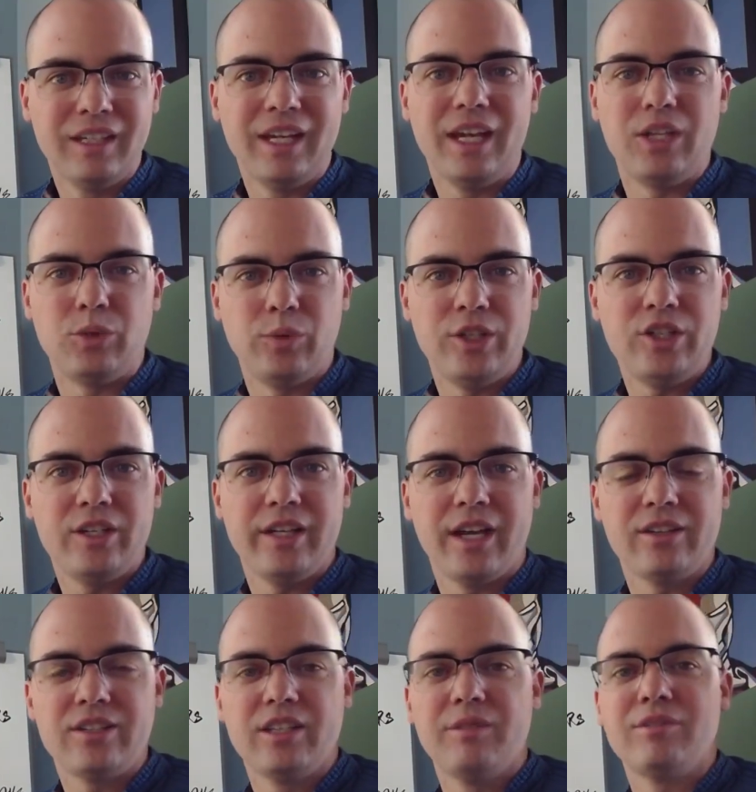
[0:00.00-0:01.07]
It's reaching
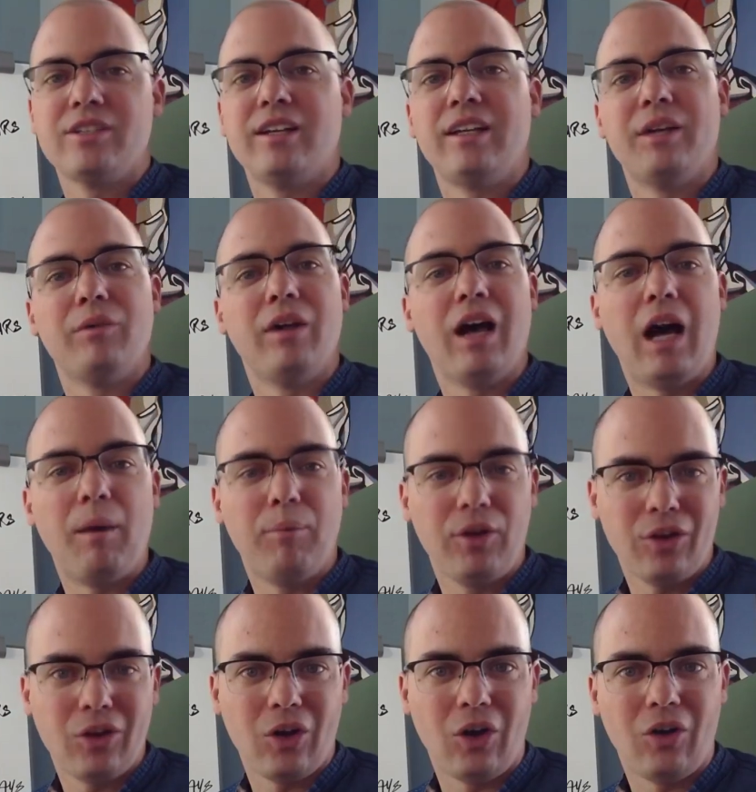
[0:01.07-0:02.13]
out to them saying, can we hop on a
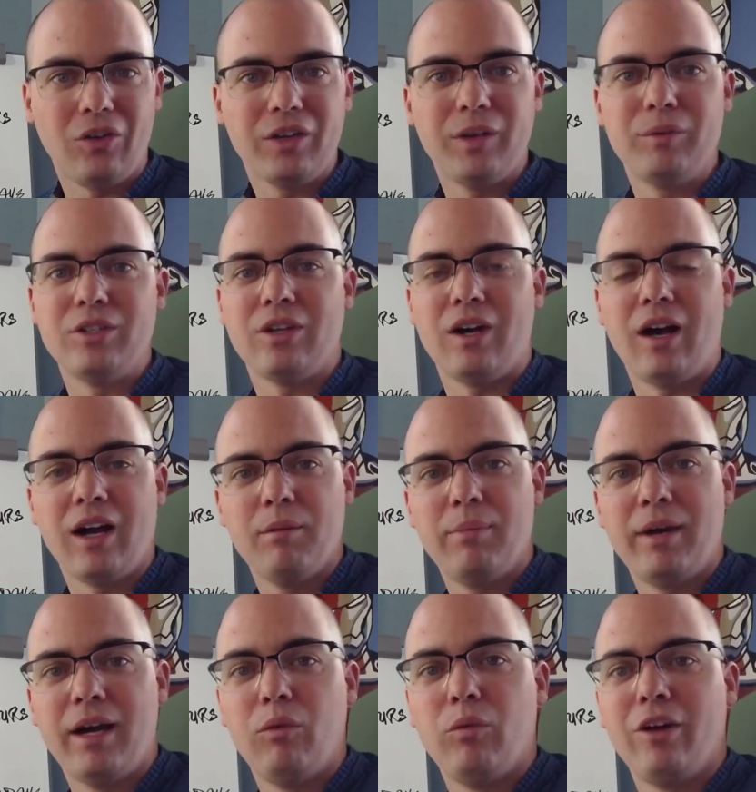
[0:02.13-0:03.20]
call? Can we talk
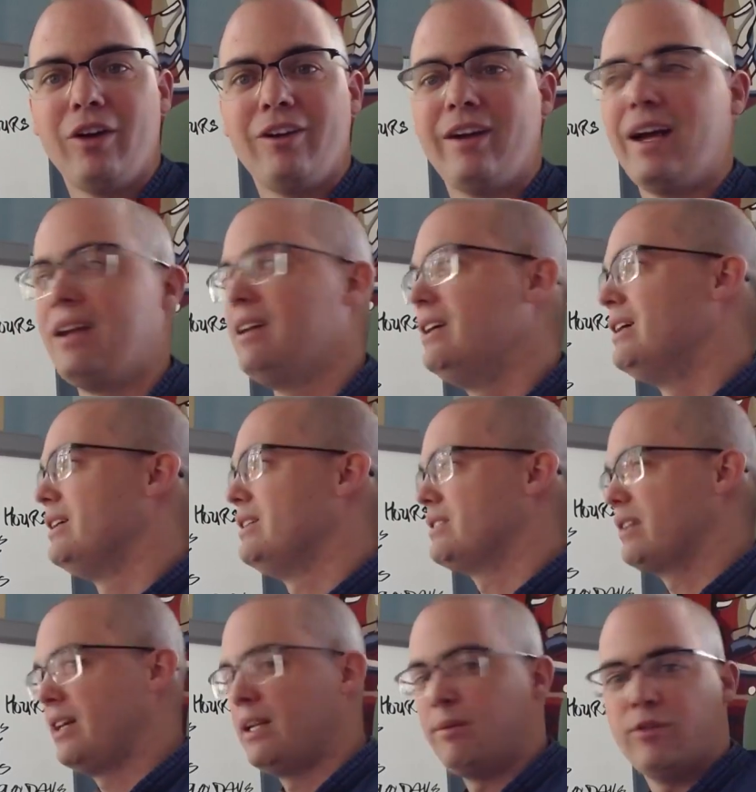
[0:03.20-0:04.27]
about where you're at? You
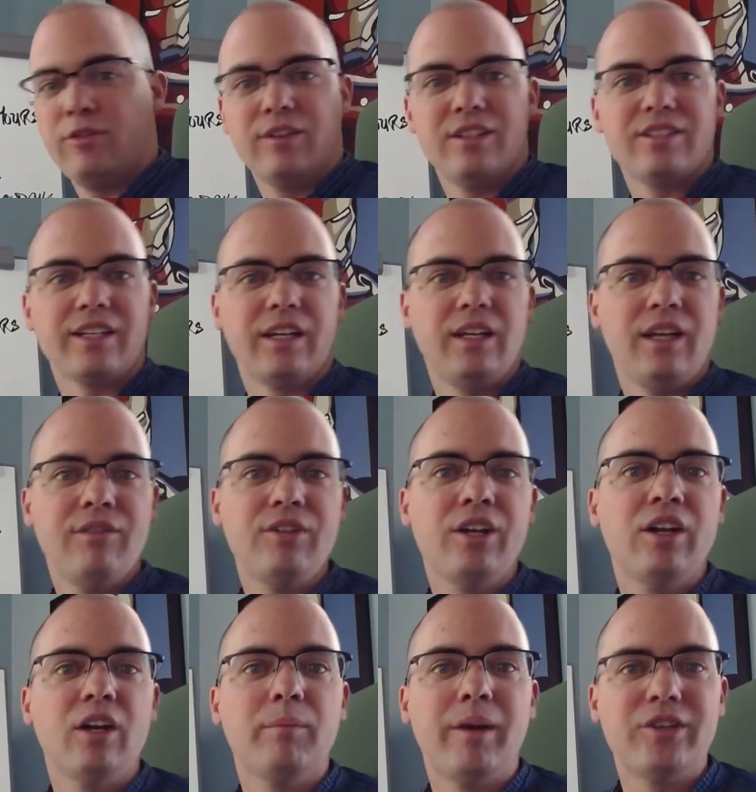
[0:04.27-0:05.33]
signed up for this. I'd love to
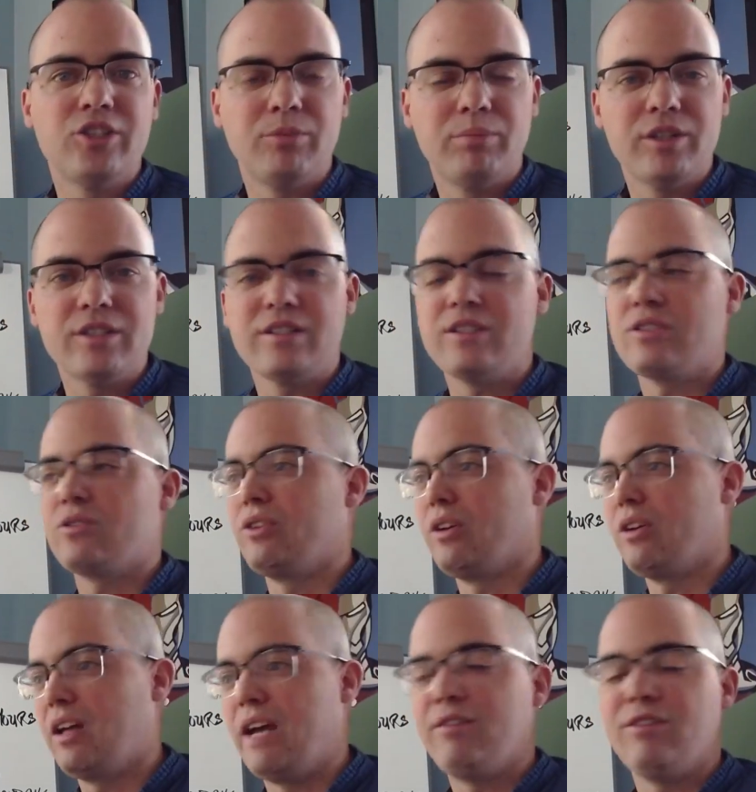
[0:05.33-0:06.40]
hear about your business or your
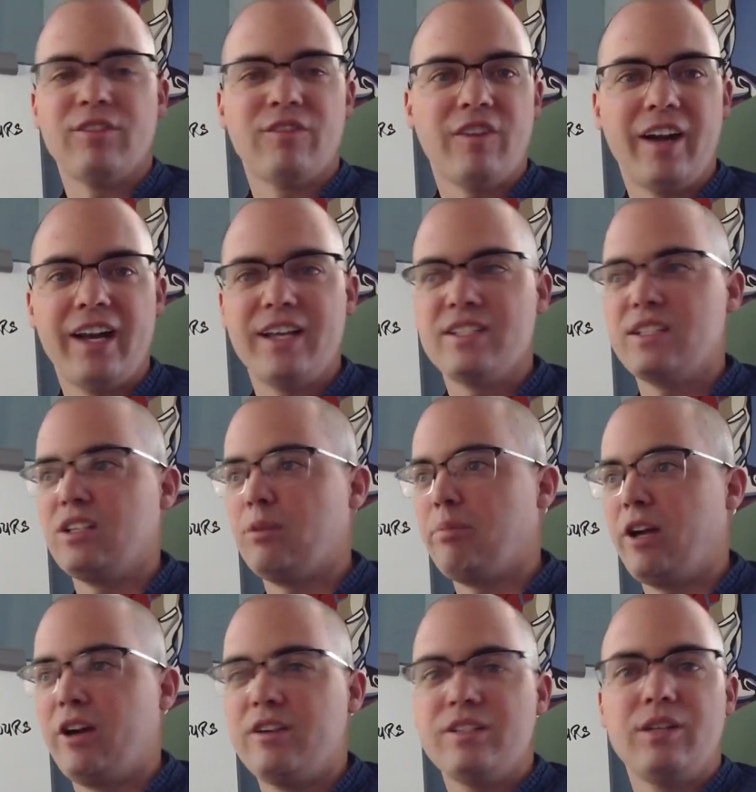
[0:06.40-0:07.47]
life, your financing, your
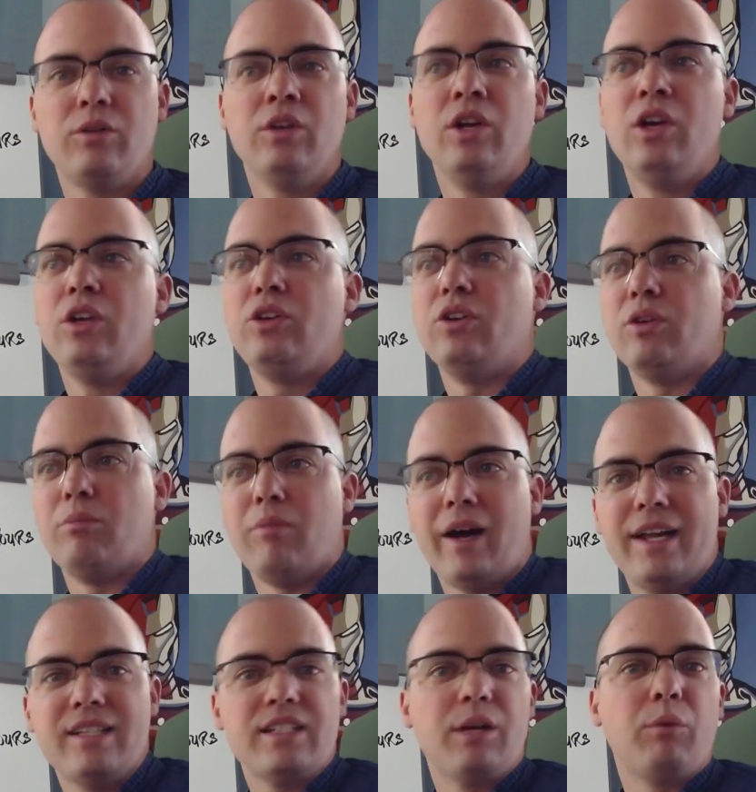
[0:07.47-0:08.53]
parenting, your
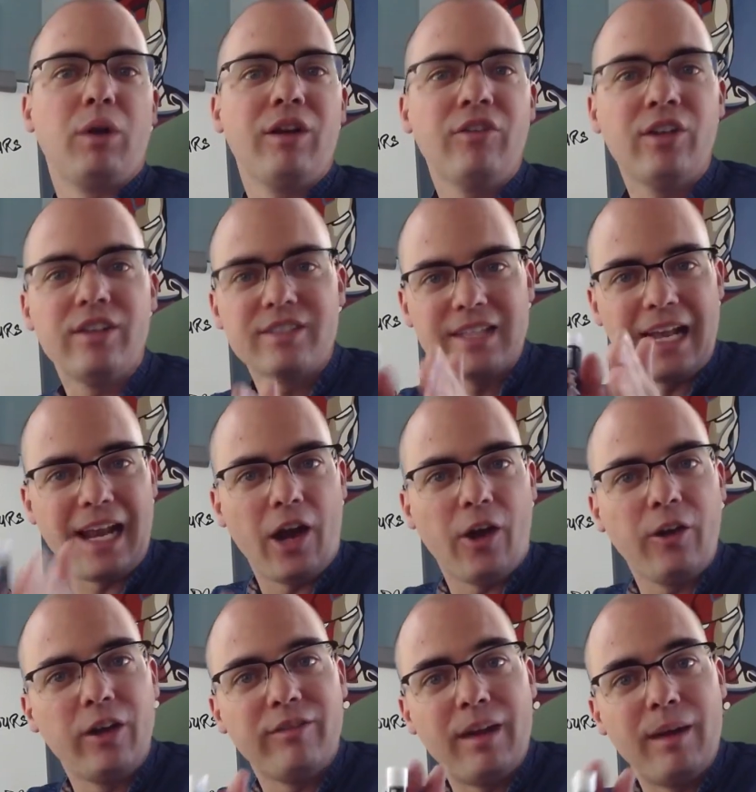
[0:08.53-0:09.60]
mindset, whatever it is, that
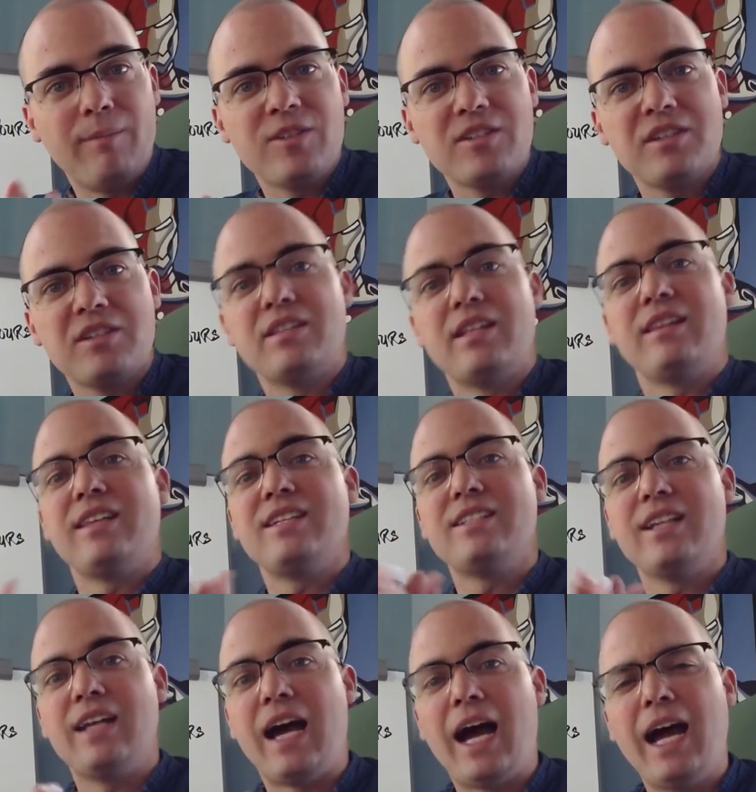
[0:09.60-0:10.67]
area of emphasis that they
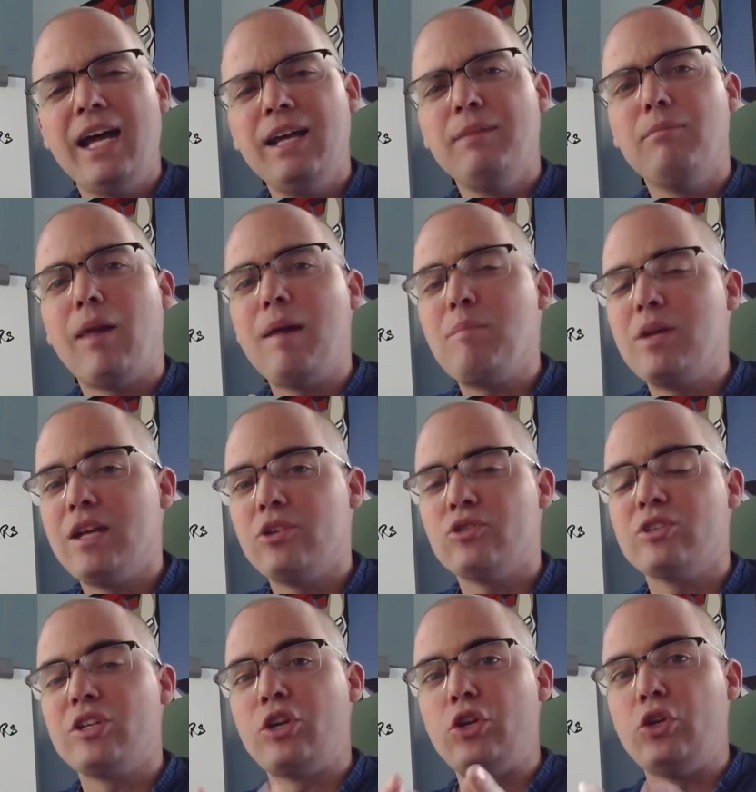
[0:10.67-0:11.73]
said, I might be
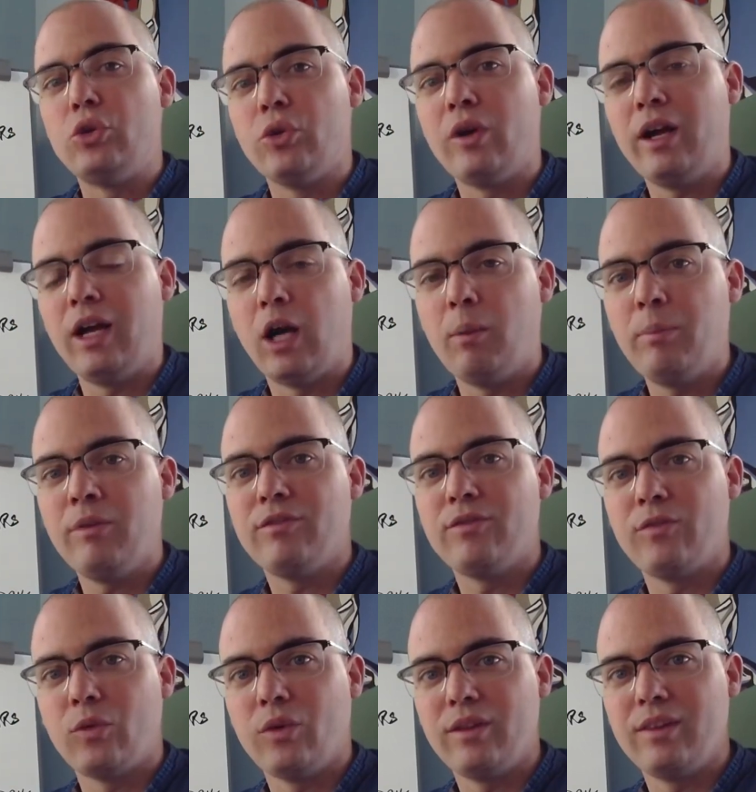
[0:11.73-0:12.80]
interested in your help
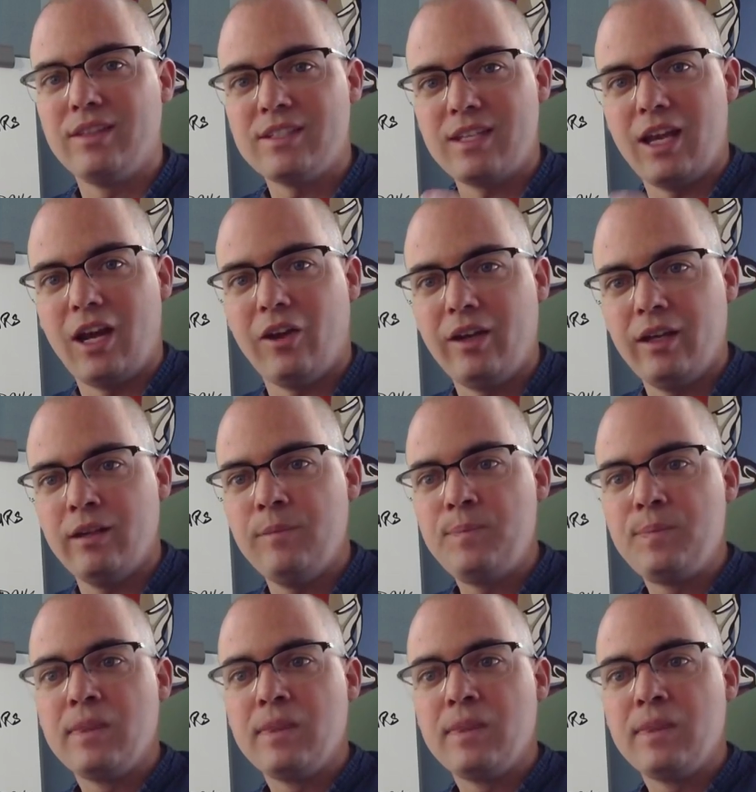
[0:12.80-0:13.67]
for this area.